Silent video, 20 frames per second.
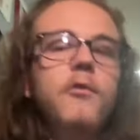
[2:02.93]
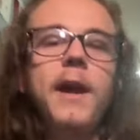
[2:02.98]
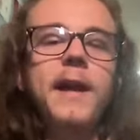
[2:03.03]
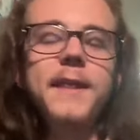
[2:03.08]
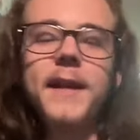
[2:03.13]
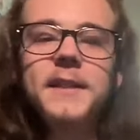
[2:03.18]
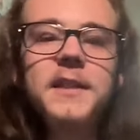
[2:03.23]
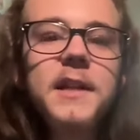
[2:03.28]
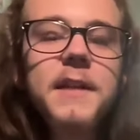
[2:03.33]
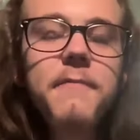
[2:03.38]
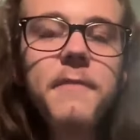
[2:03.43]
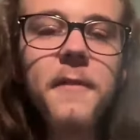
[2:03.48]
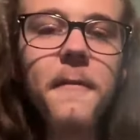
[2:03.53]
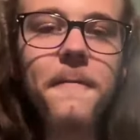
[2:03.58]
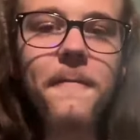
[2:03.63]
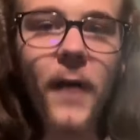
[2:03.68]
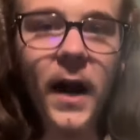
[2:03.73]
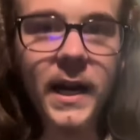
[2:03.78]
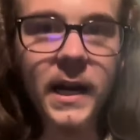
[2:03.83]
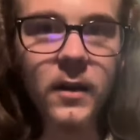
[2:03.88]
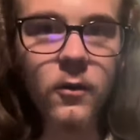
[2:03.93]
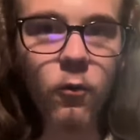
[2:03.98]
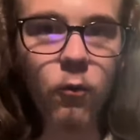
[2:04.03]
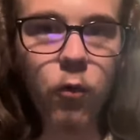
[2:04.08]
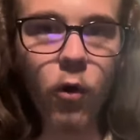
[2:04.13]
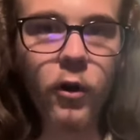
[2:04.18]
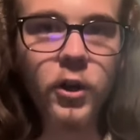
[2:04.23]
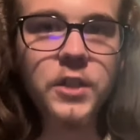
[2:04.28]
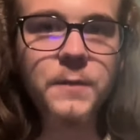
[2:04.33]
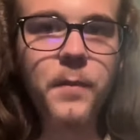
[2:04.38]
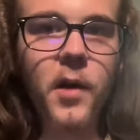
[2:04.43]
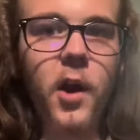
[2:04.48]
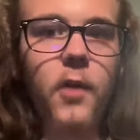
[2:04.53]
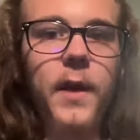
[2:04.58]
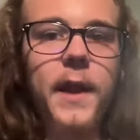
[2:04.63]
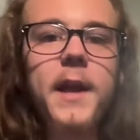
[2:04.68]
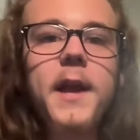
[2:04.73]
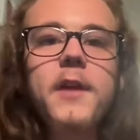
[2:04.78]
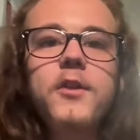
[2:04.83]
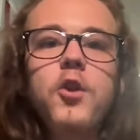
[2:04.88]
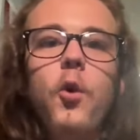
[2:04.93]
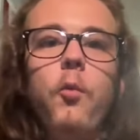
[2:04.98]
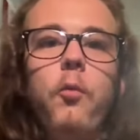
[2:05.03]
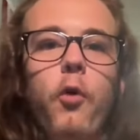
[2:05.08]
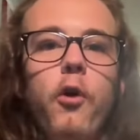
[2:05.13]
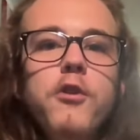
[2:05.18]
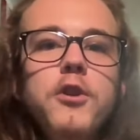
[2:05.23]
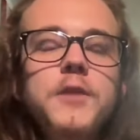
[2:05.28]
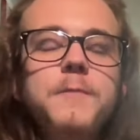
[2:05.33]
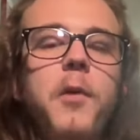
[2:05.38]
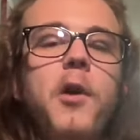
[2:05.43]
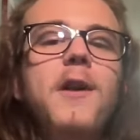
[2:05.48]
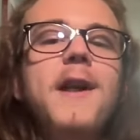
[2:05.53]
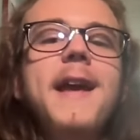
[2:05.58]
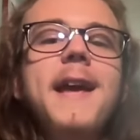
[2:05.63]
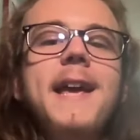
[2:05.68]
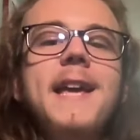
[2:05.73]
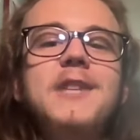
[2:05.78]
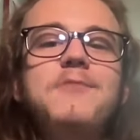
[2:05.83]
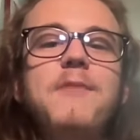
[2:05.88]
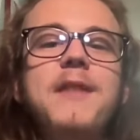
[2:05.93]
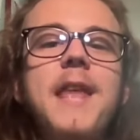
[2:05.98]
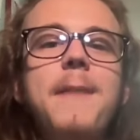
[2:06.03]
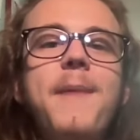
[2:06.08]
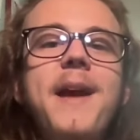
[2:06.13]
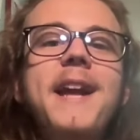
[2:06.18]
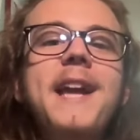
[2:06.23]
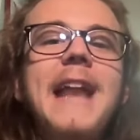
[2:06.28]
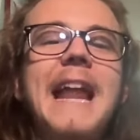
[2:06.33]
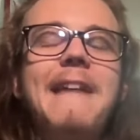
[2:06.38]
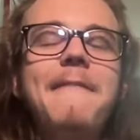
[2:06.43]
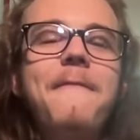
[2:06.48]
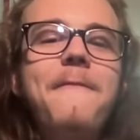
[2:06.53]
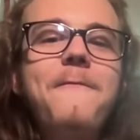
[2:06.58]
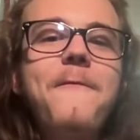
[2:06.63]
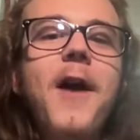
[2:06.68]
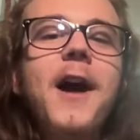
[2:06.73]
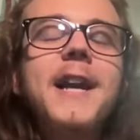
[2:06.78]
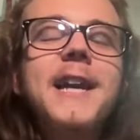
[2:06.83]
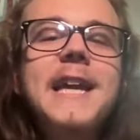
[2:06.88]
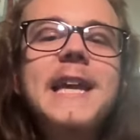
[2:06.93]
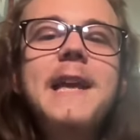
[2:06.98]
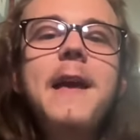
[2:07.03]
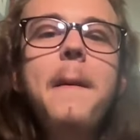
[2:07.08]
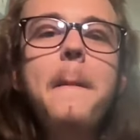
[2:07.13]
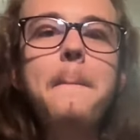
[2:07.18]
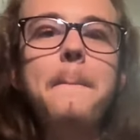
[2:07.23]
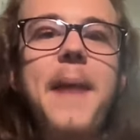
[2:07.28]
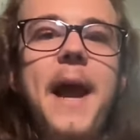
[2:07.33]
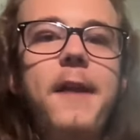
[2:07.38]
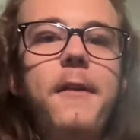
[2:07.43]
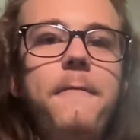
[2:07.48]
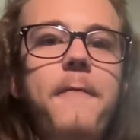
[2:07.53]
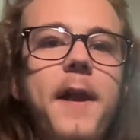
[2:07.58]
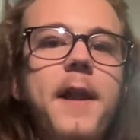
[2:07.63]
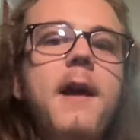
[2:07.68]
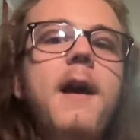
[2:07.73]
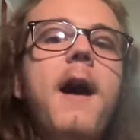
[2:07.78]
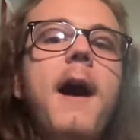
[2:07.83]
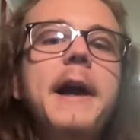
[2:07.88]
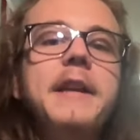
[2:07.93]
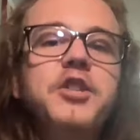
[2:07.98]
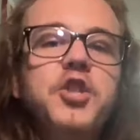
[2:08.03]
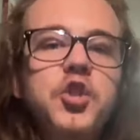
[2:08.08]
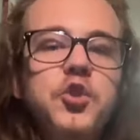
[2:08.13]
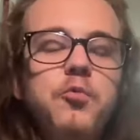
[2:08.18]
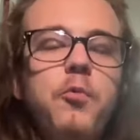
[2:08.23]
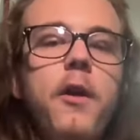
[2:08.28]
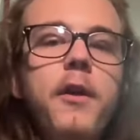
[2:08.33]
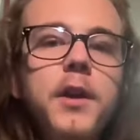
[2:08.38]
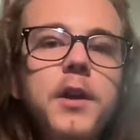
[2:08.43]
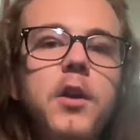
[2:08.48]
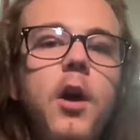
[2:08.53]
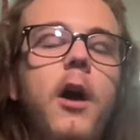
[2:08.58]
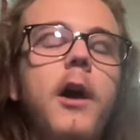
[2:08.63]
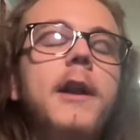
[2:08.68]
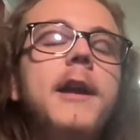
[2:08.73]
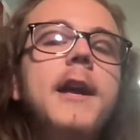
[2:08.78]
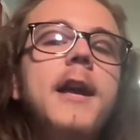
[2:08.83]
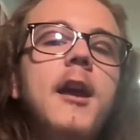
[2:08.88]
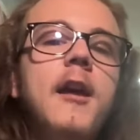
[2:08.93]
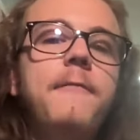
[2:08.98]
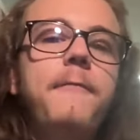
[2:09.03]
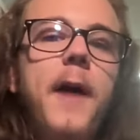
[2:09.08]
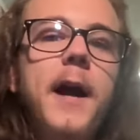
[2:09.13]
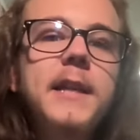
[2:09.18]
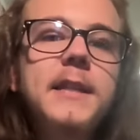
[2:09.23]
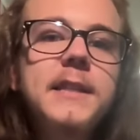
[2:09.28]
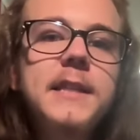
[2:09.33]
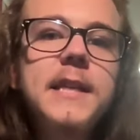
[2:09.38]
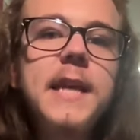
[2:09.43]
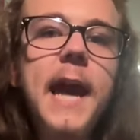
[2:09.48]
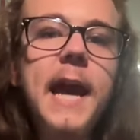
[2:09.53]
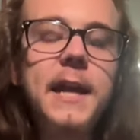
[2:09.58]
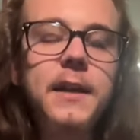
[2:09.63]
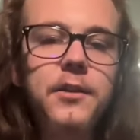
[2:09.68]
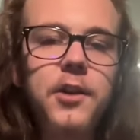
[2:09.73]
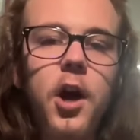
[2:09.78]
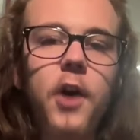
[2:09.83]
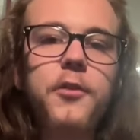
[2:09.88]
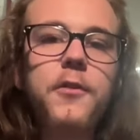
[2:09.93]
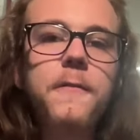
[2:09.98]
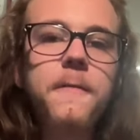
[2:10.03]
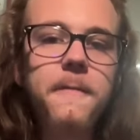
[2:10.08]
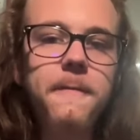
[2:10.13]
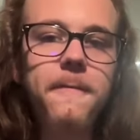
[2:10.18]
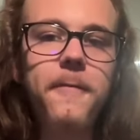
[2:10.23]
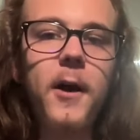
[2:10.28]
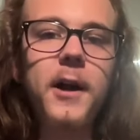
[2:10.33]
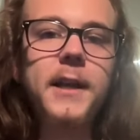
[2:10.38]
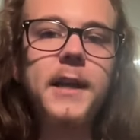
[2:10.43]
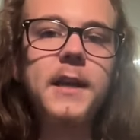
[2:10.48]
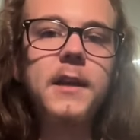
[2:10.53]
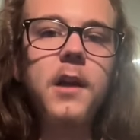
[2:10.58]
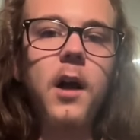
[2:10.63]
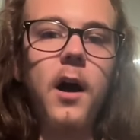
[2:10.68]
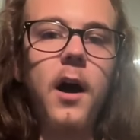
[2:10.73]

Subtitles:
Right, and that's not even the fucking worst part, right? The worst part is when they make it a fucking main event. I swear to God, if I see another fucking